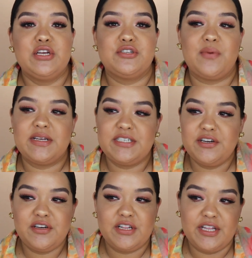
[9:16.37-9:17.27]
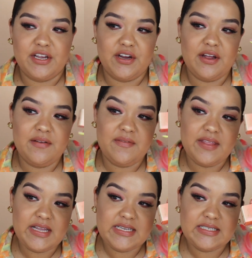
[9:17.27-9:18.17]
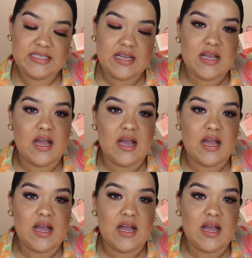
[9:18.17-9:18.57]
so I steered clear of this.